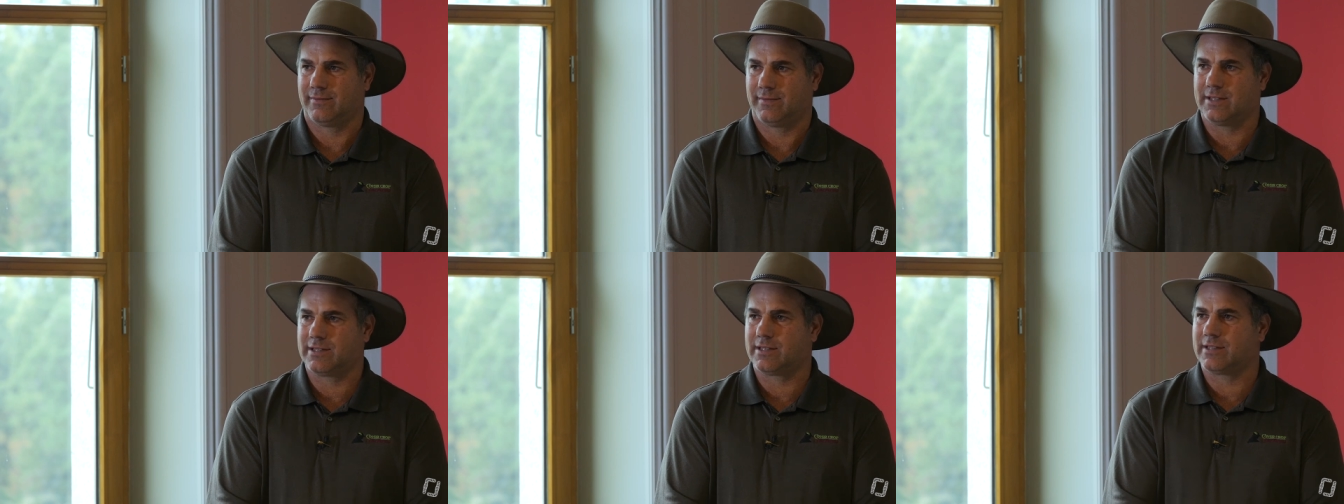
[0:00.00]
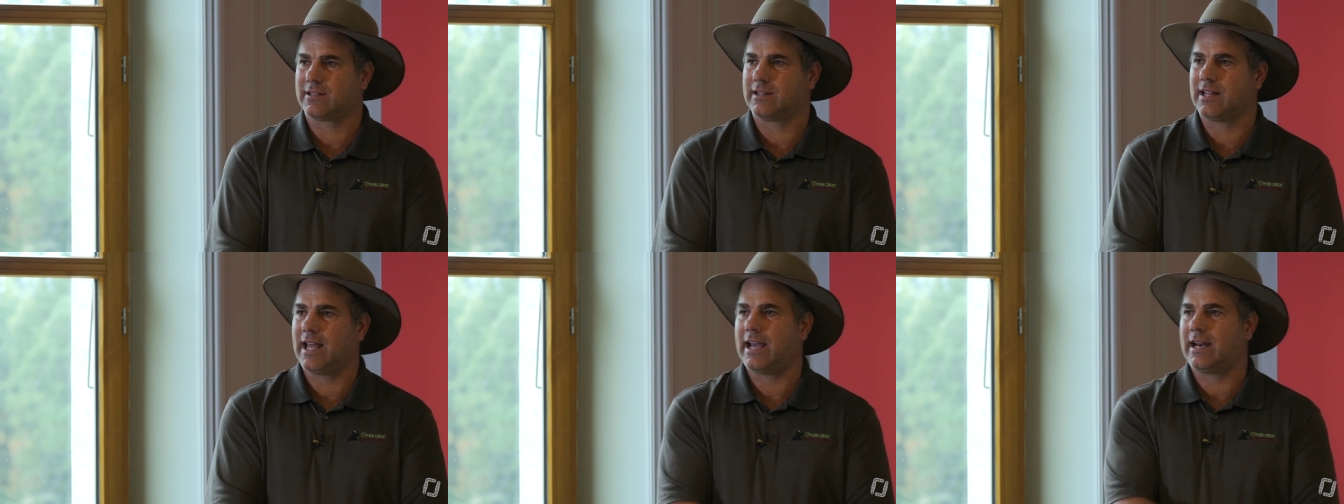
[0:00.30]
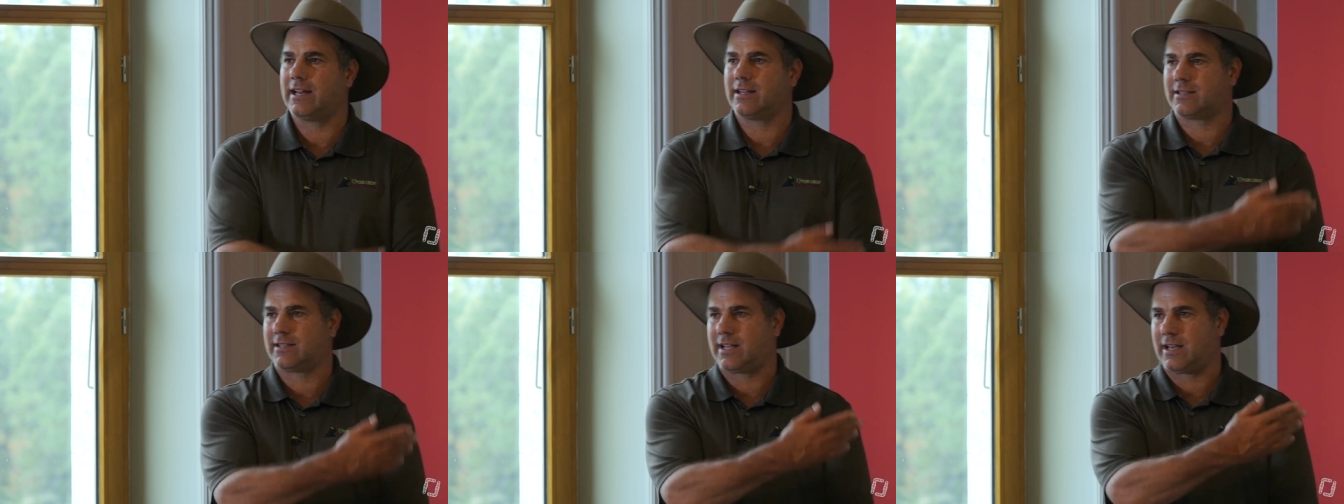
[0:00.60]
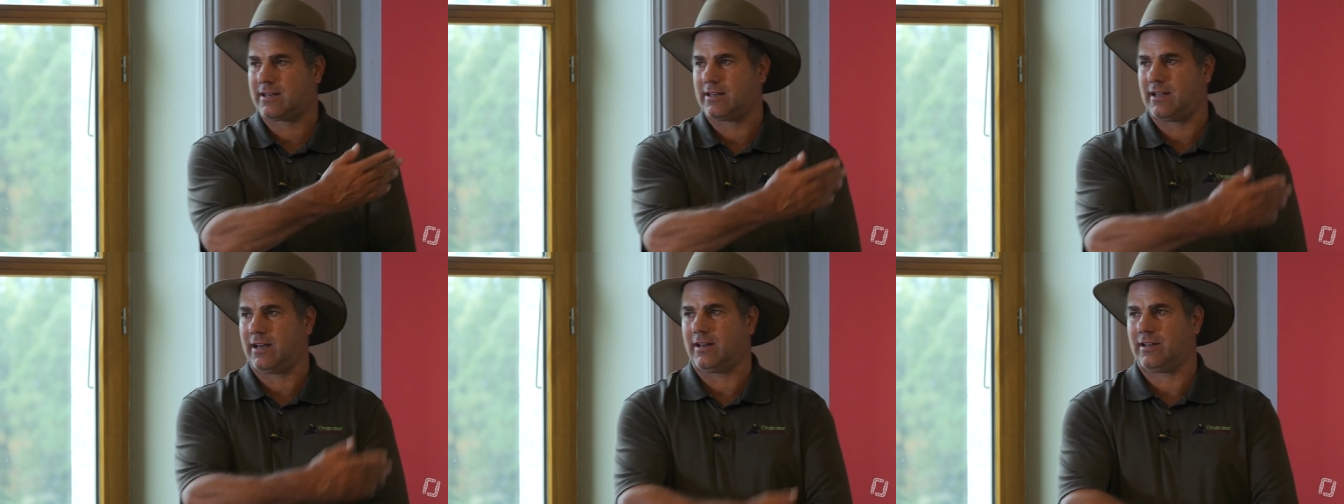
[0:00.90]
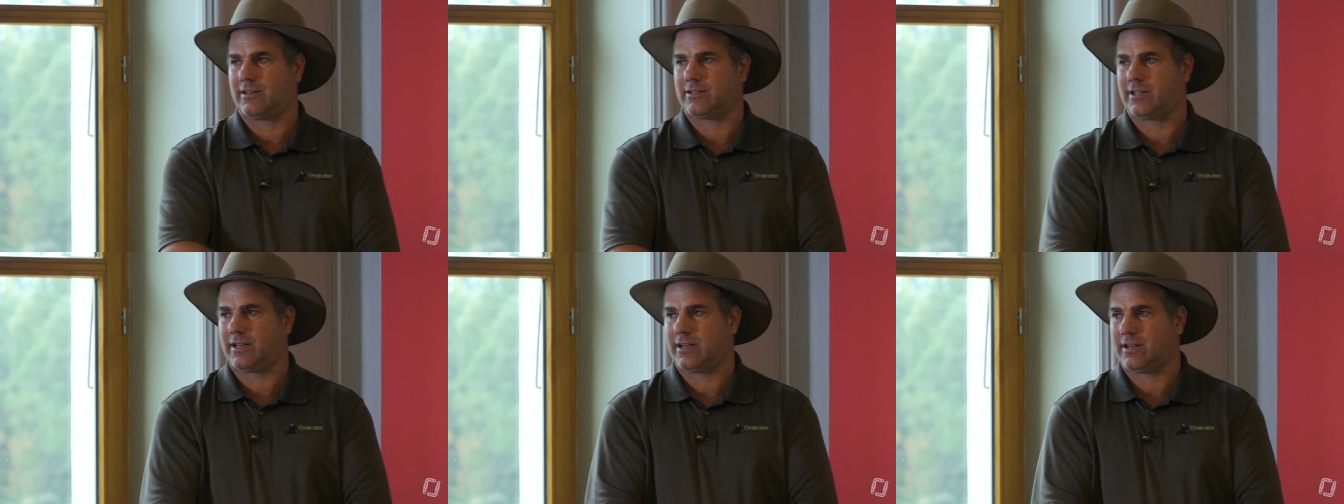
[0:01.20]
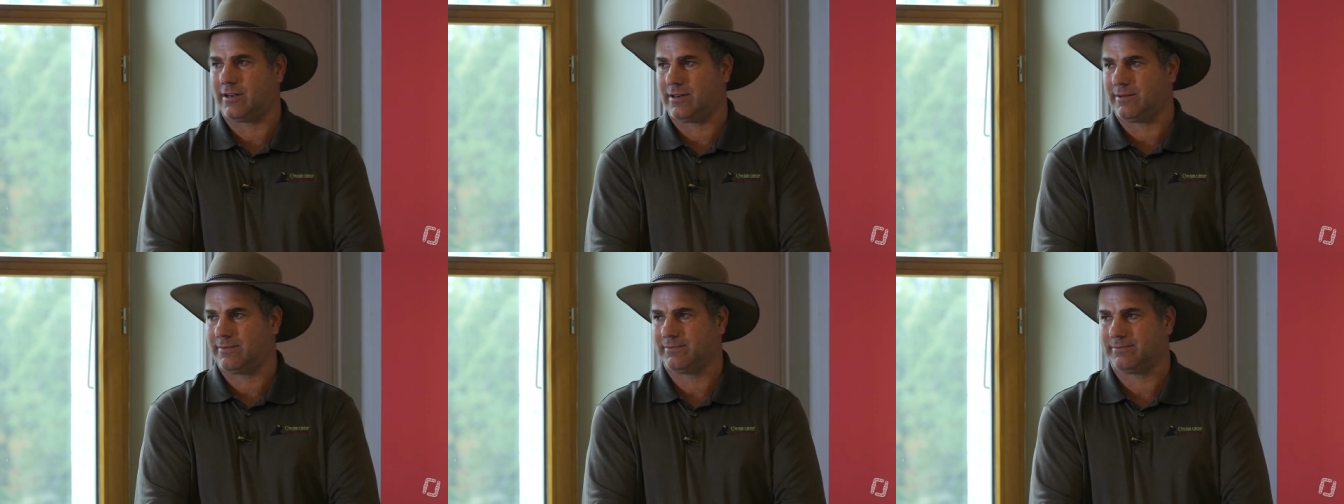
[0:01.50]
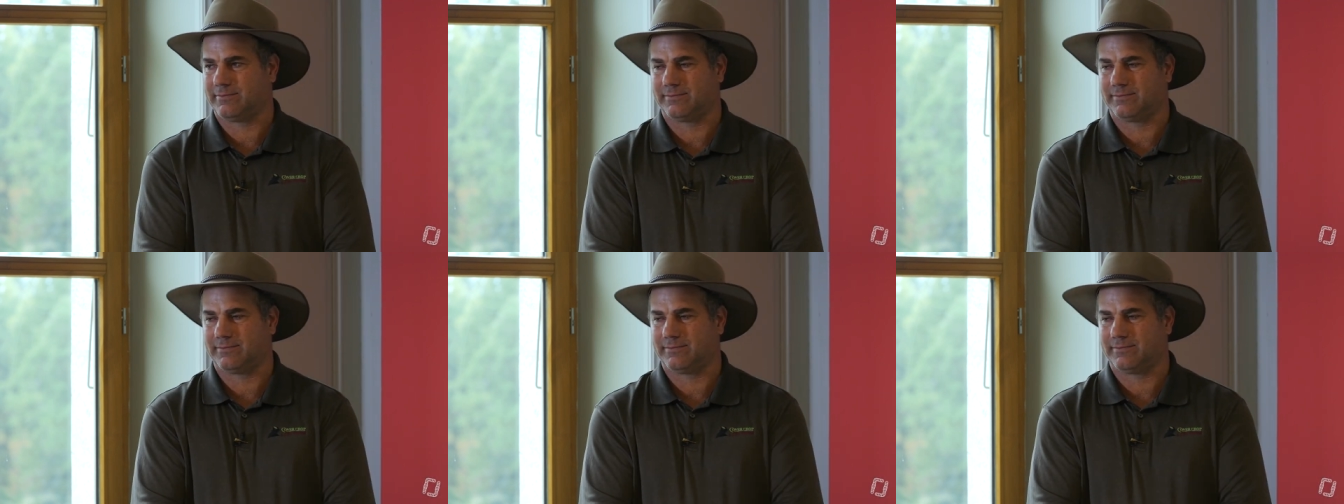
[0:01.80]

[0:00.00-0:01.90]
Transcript: This is latest technology here.